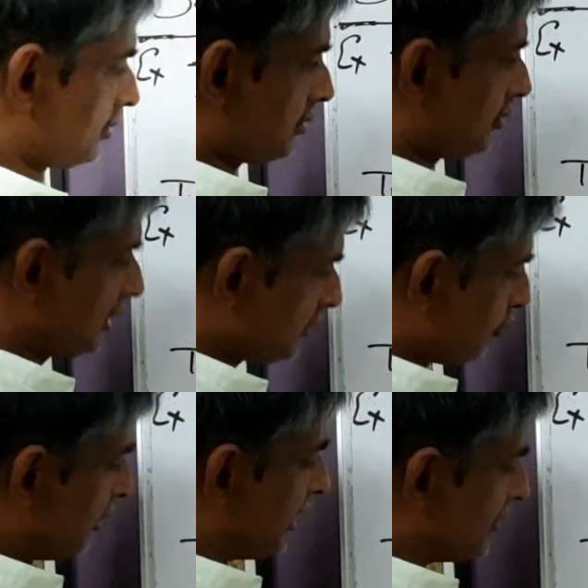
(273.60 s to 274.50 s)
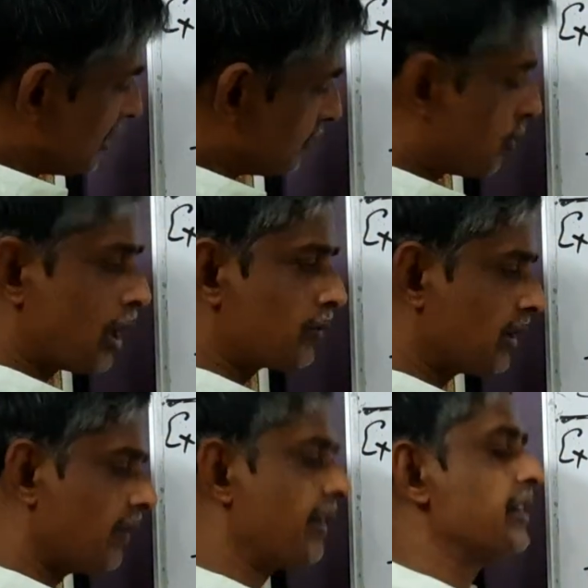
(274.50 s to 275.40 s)
So this pulley and this block will
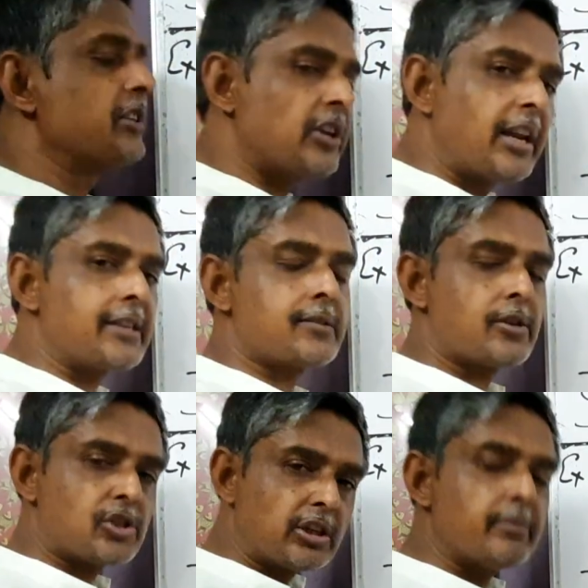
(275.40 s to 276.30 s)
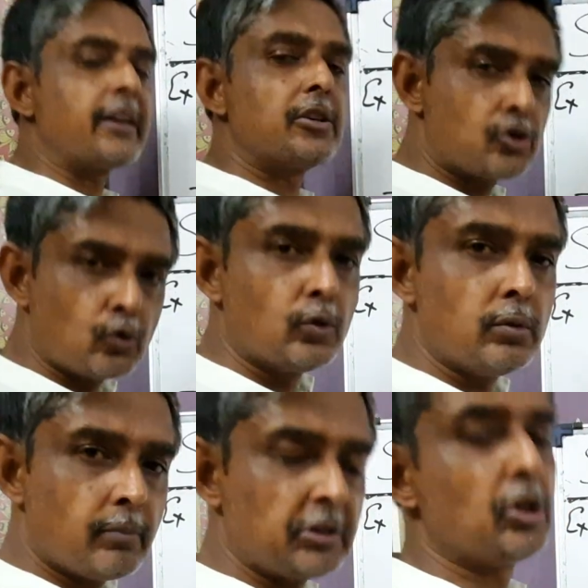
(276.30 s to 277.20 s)
have identical acceleration in
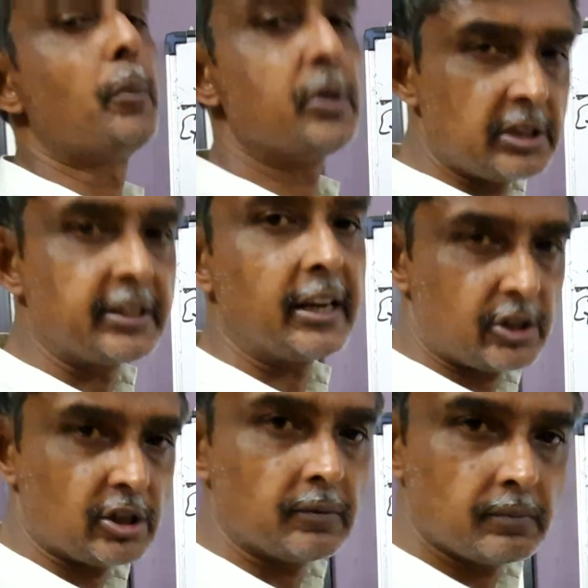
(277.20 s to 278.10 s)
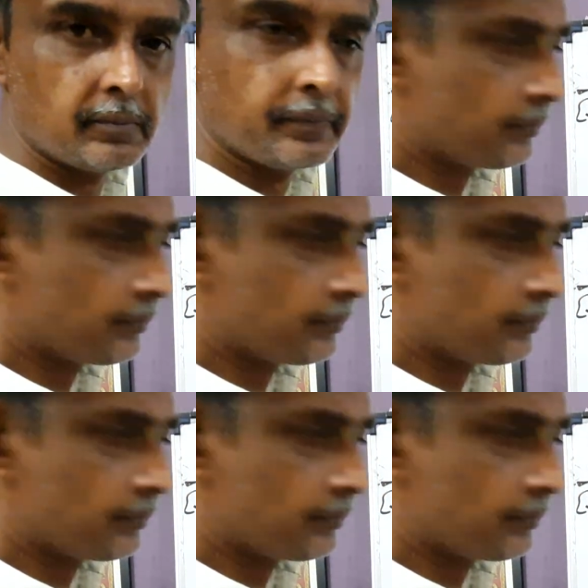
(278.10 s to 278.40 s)
magnitude but in opposite direction.